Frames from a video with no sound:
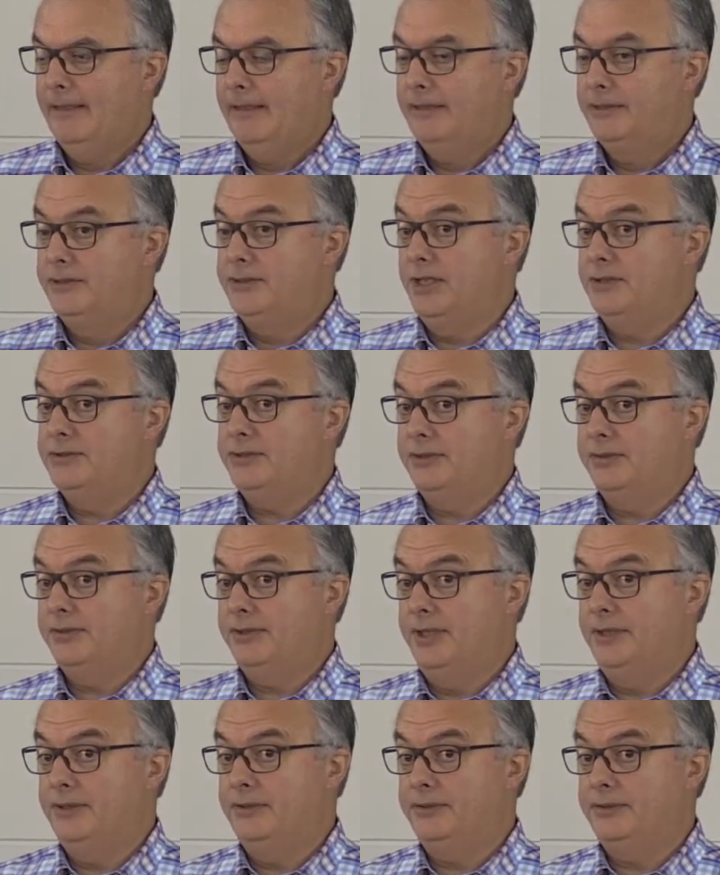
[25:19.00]
Jesus
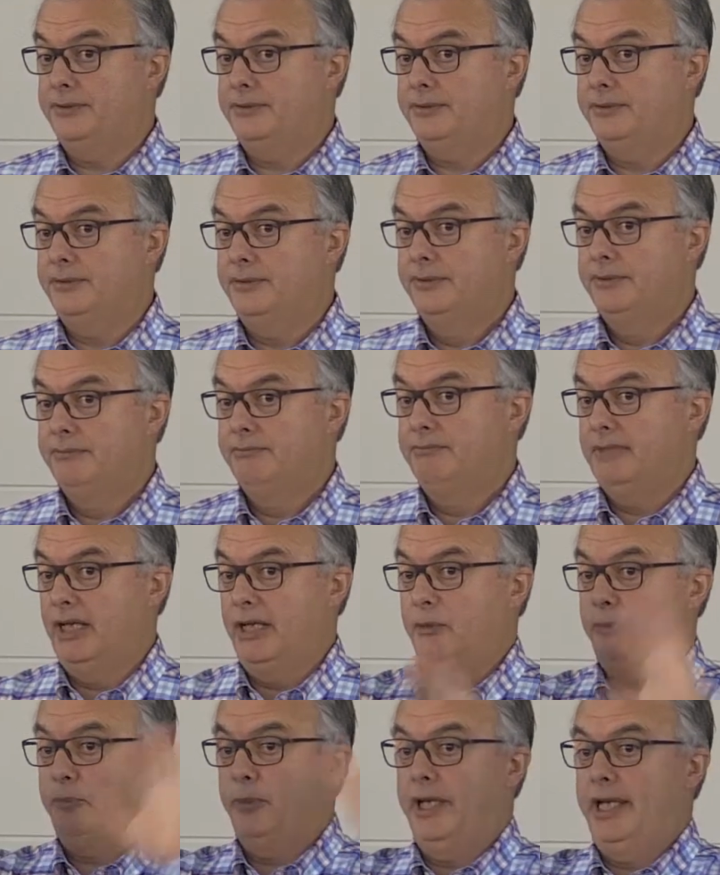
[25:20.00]
says,
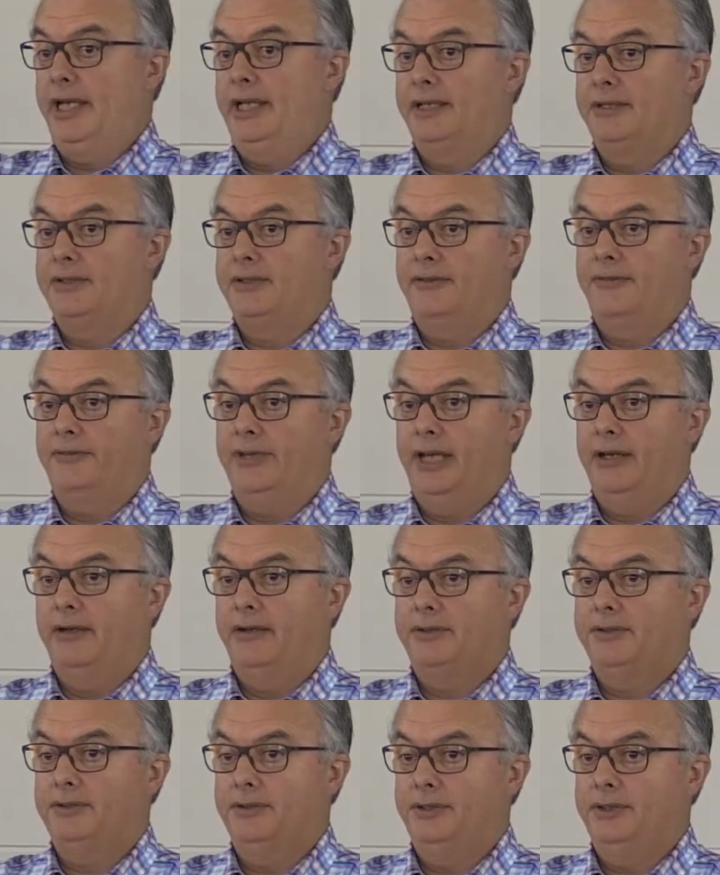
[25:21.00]
don't pray as the
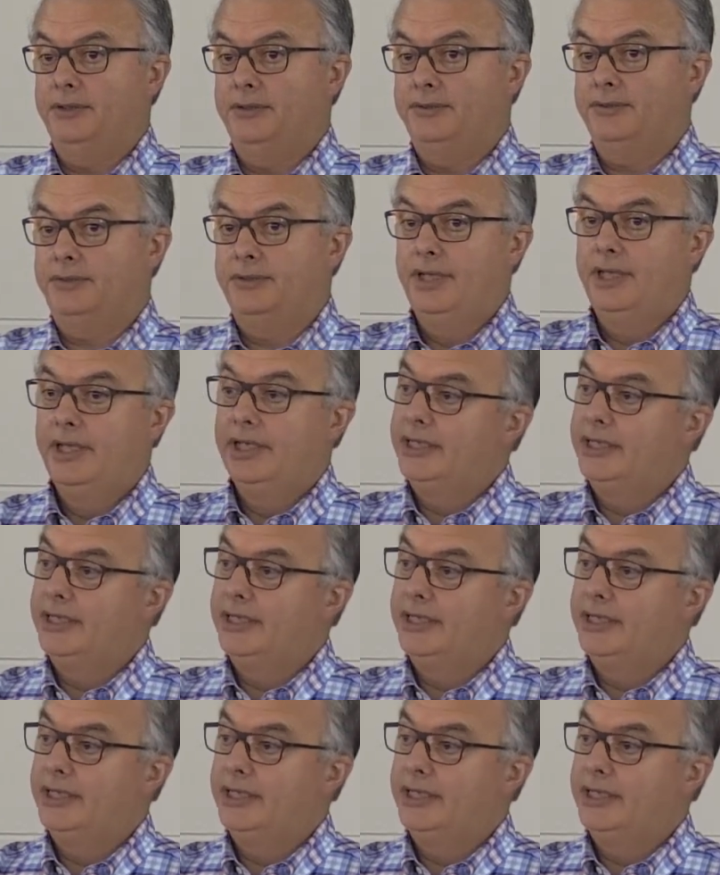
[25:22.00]
Pharisees.